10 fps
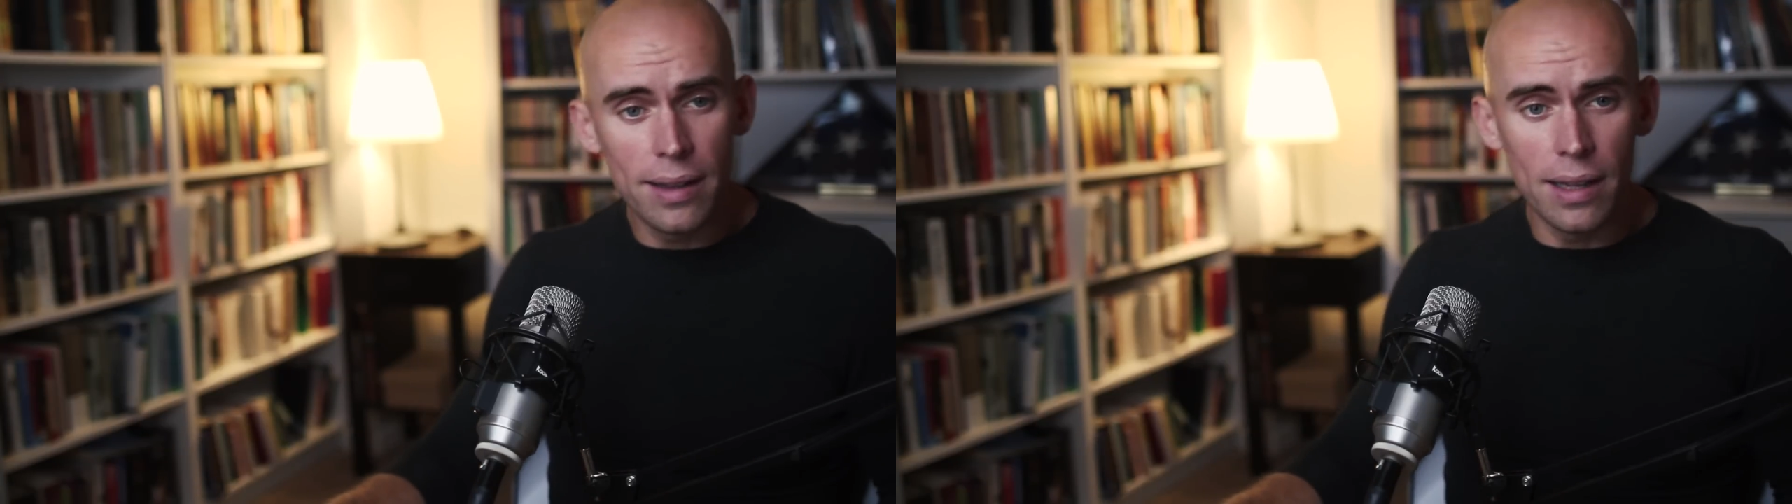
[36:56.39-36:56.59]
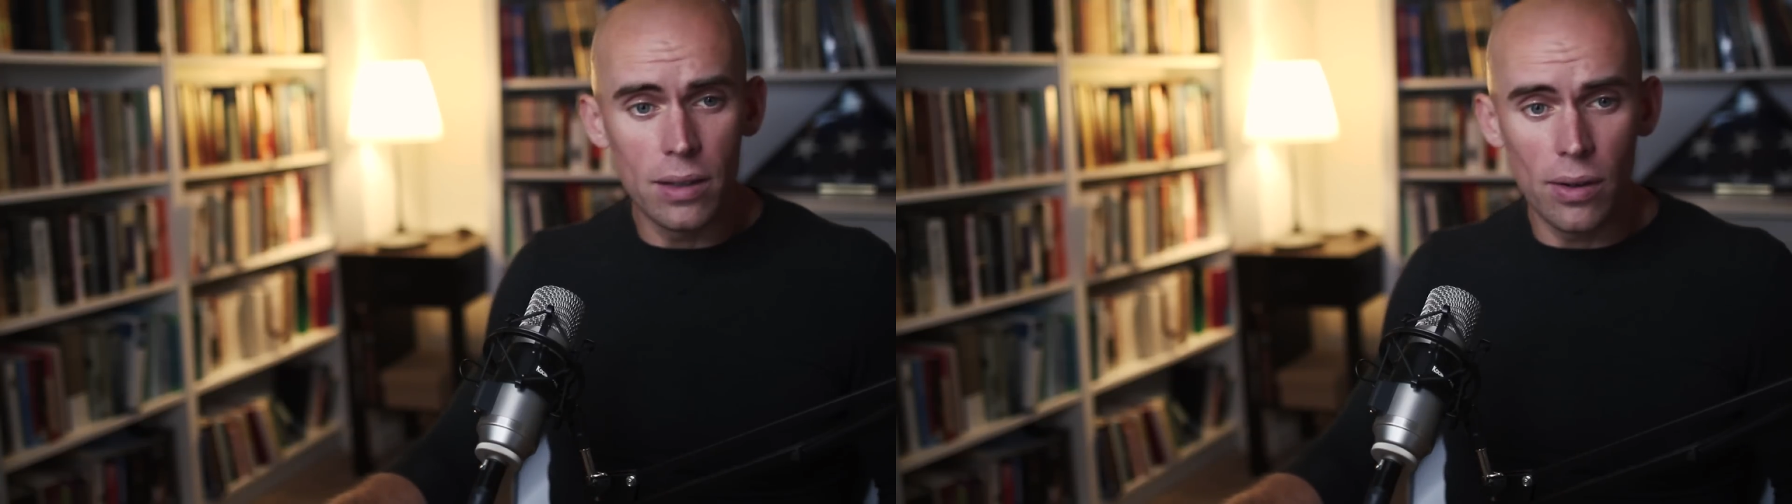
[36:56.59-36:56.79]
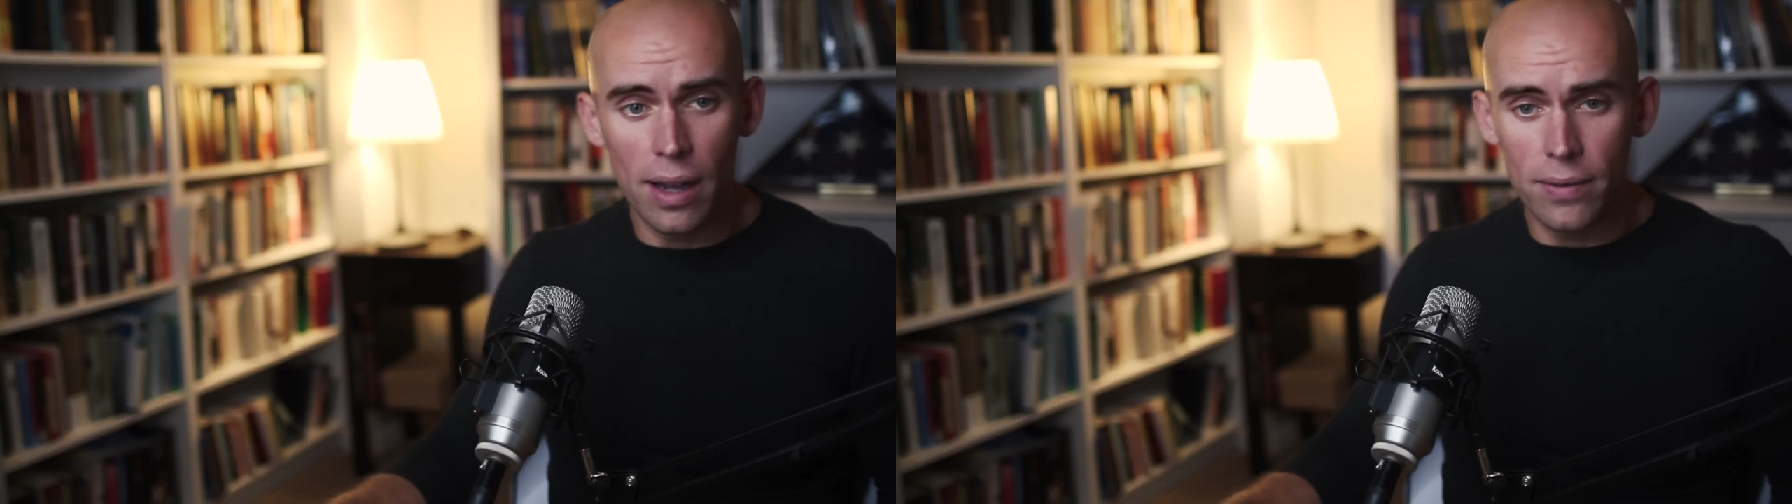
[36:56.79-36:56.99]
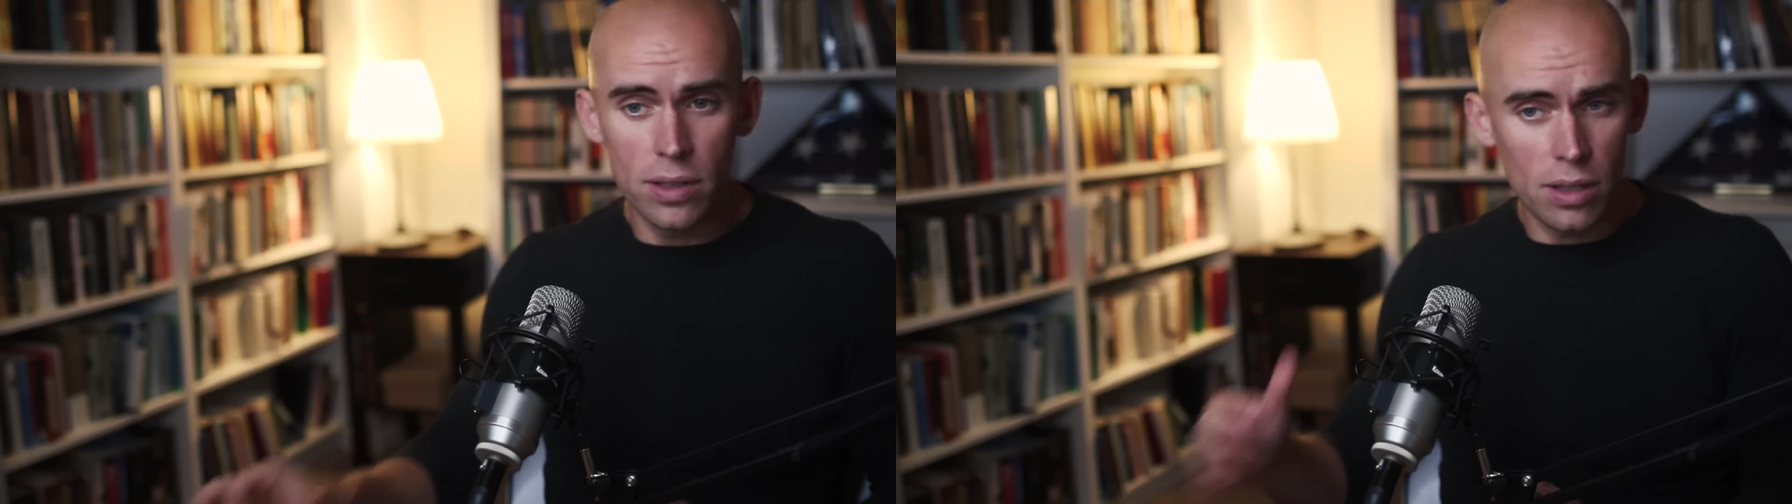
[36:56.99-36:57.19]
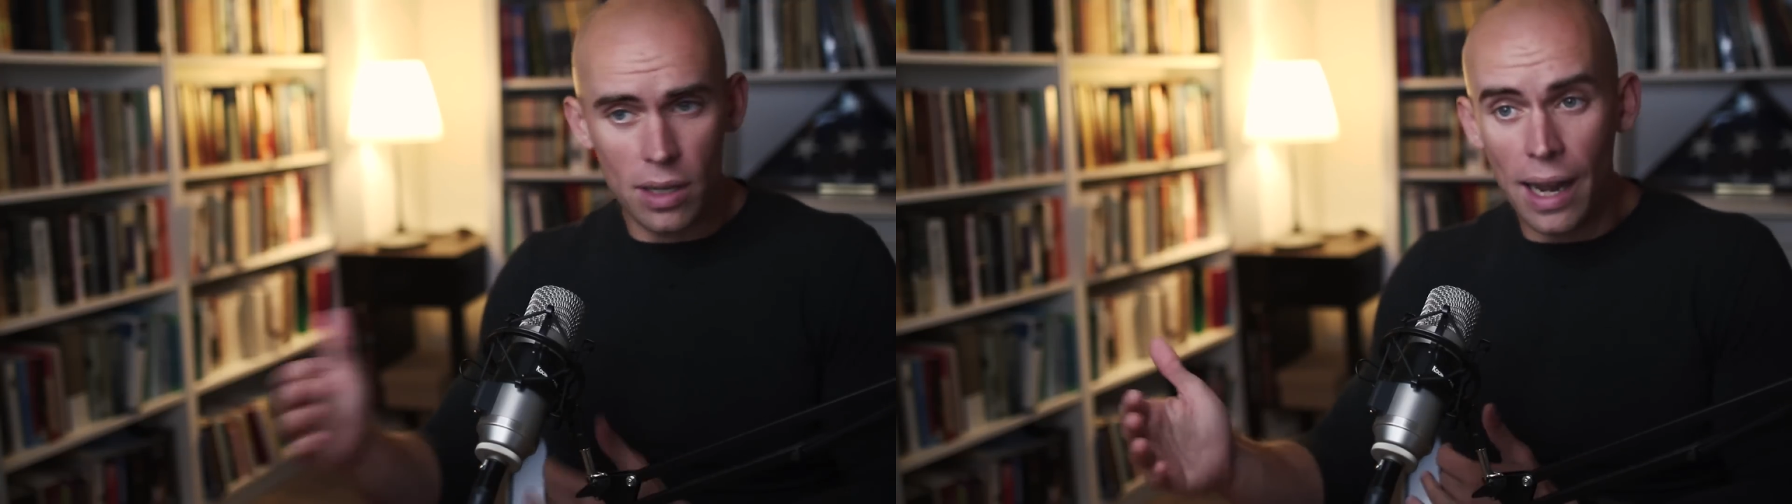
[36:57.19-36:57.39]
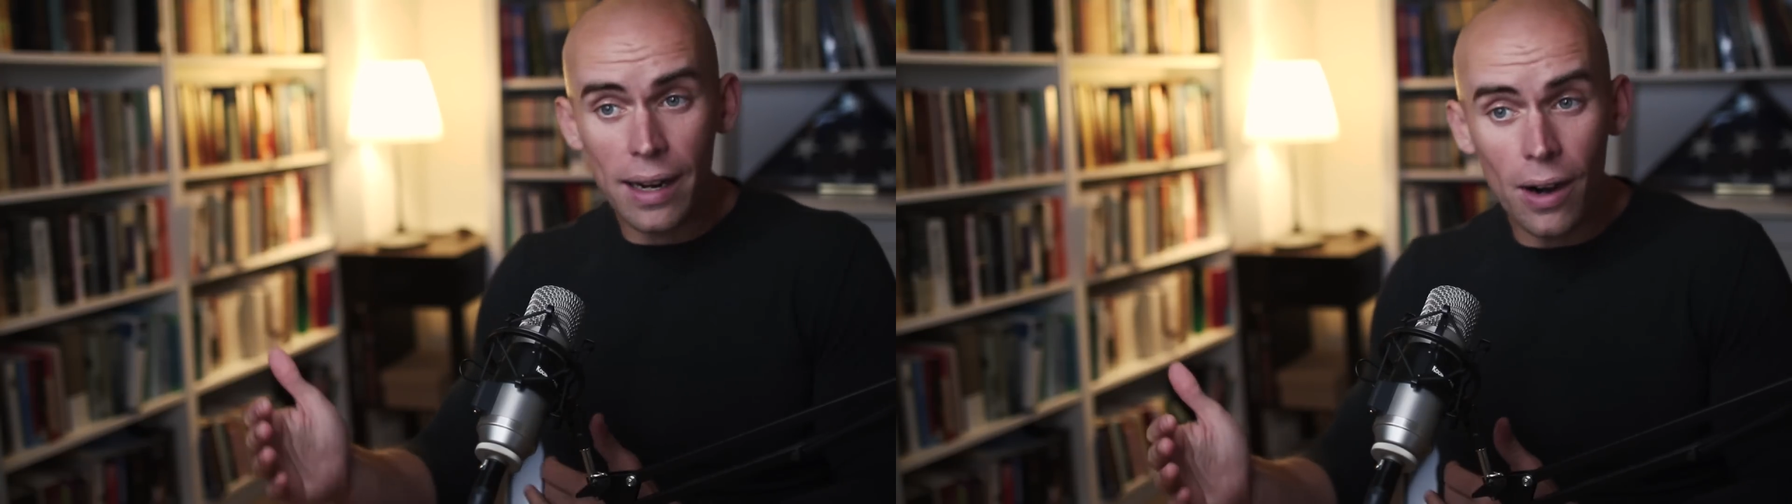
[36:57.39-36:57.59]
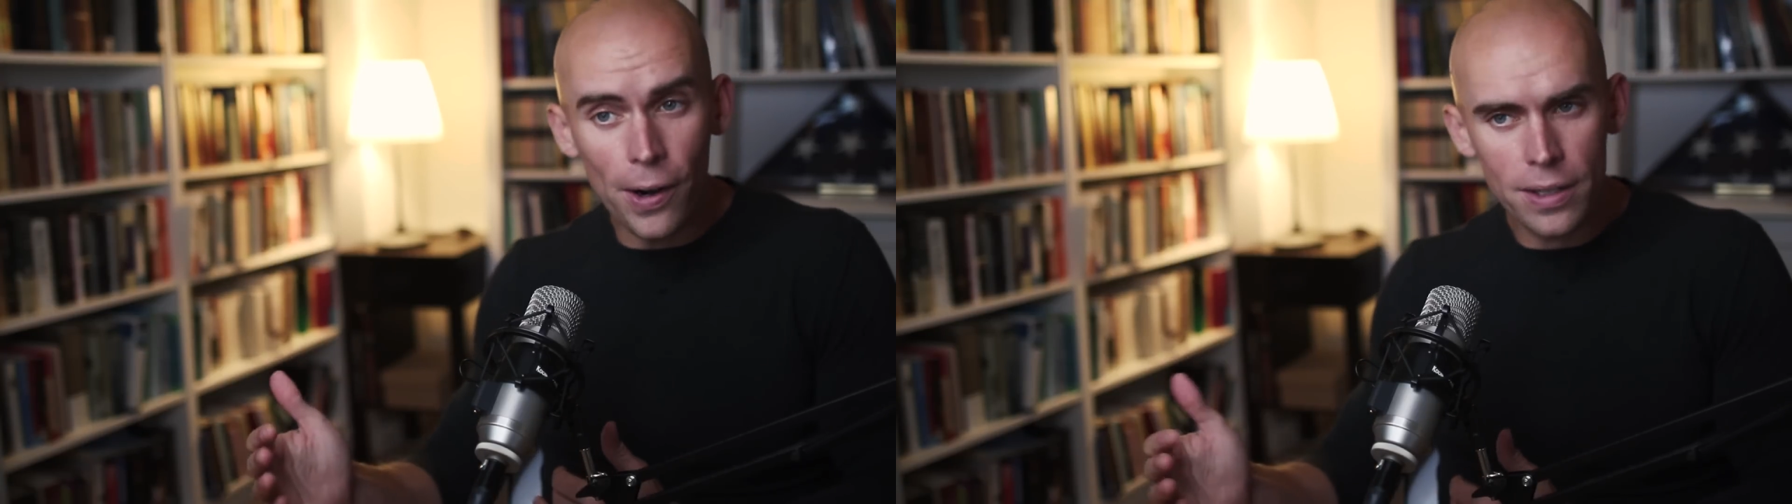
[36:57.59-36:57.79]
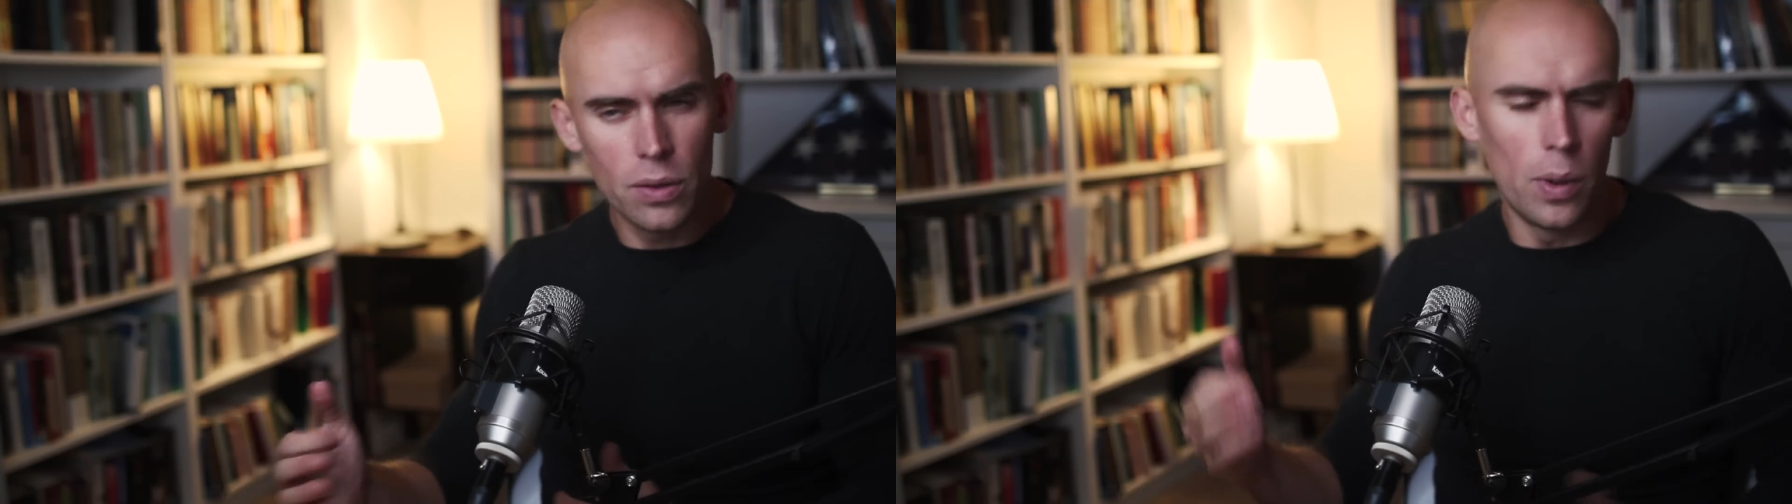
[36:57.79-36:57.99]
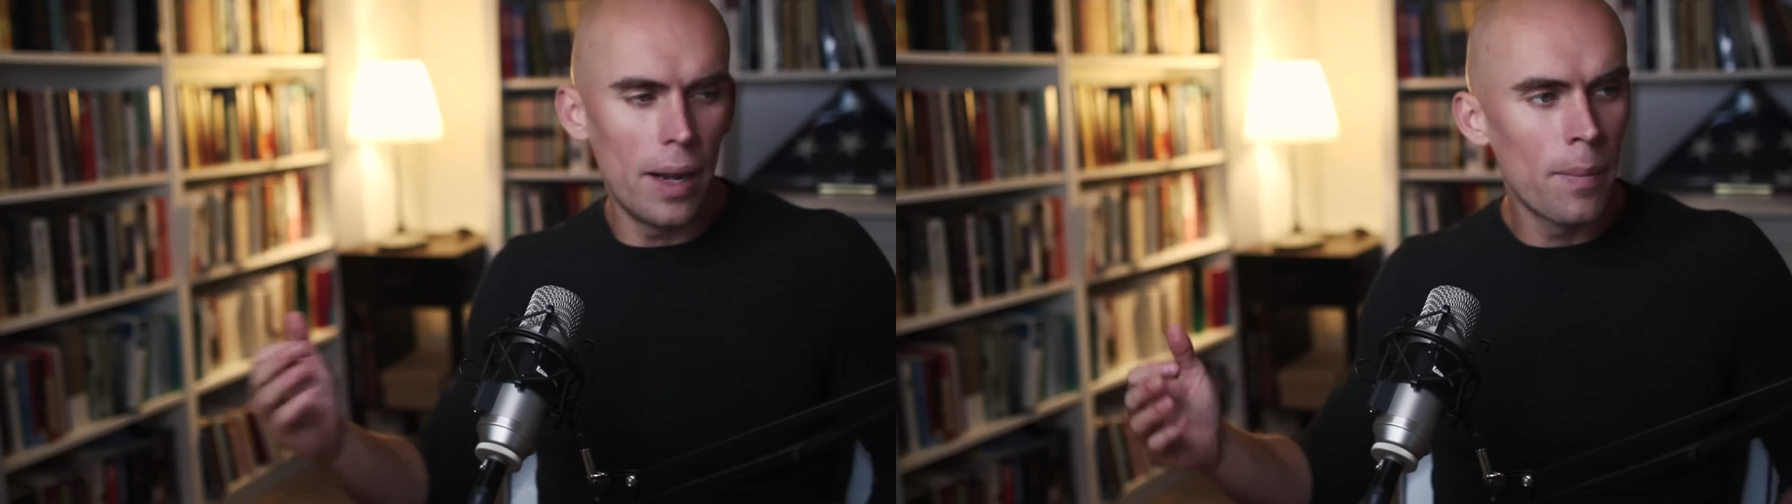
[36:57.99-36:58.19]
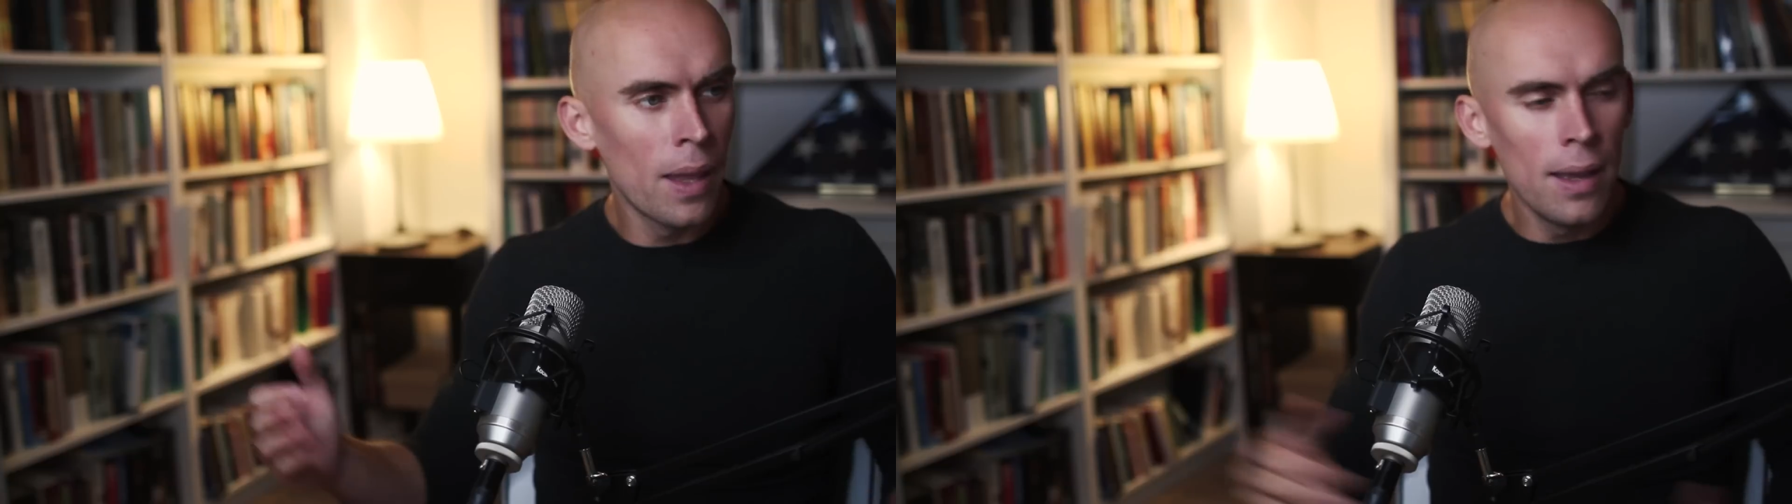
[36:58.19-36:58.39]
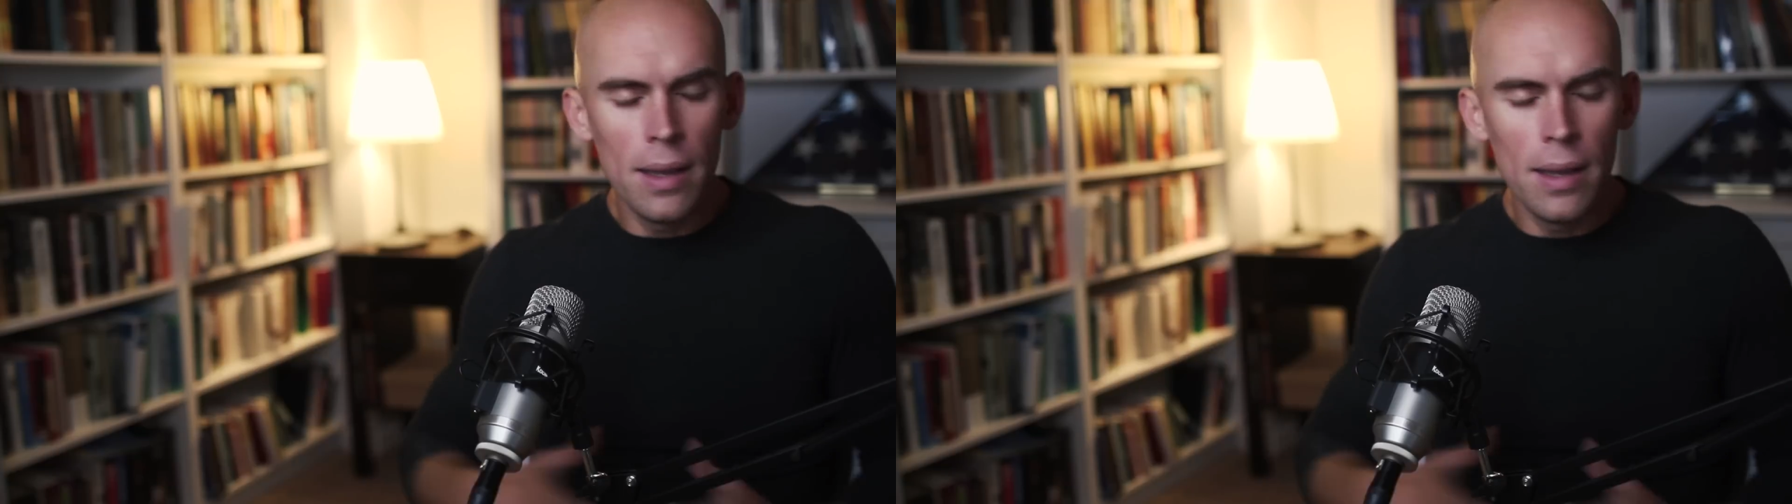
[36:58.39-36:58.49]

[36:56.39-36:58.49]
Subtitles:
don't have such high cost, right?